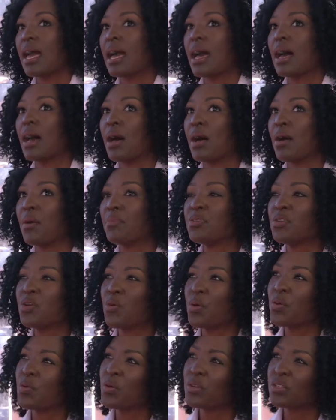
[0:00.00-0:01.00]

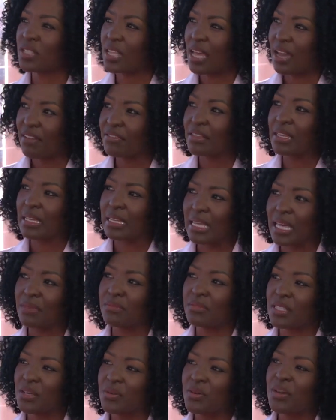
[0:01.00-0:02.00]
When we went to the African
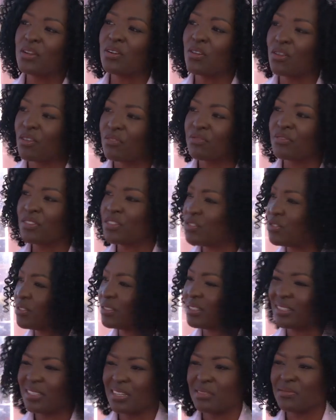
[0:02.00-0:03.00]
Games, there were a lot of
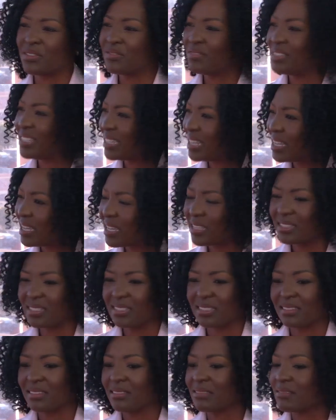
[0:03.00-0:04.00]
issues in terms of
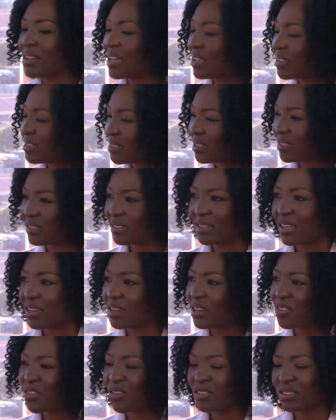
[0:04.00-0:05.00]
delays, luggage
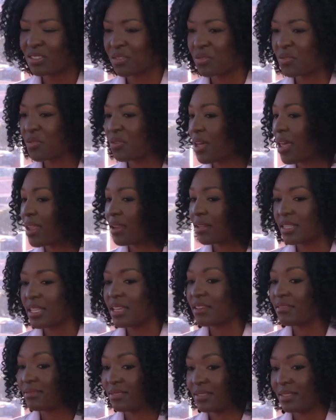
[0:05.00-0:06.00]
getting lost and all, and
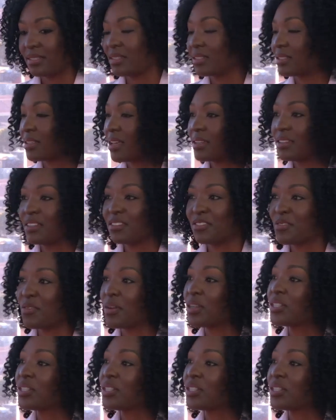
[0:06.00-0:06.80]
they've decided,